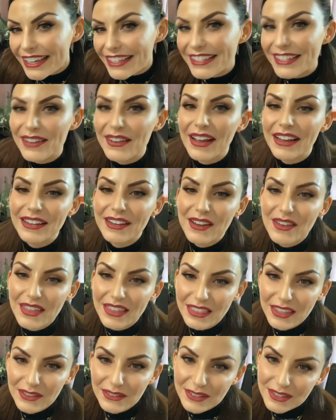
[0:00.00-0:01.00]
So I know
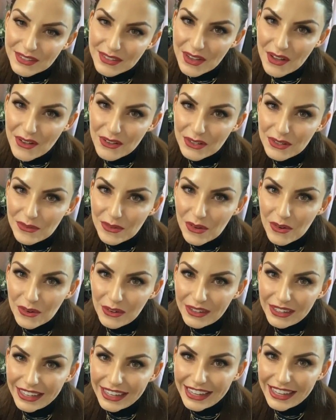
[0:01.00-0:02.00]
that the results will
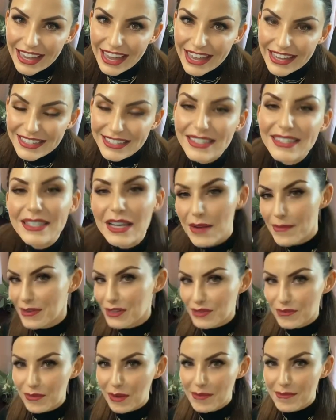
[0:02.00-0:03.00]
already get so
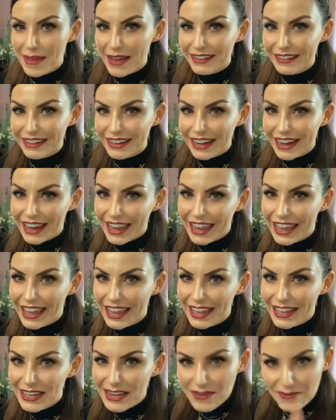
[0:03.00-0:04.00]
much more better
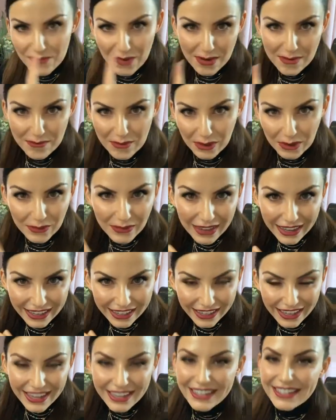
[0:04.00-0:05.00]
in 1 more week.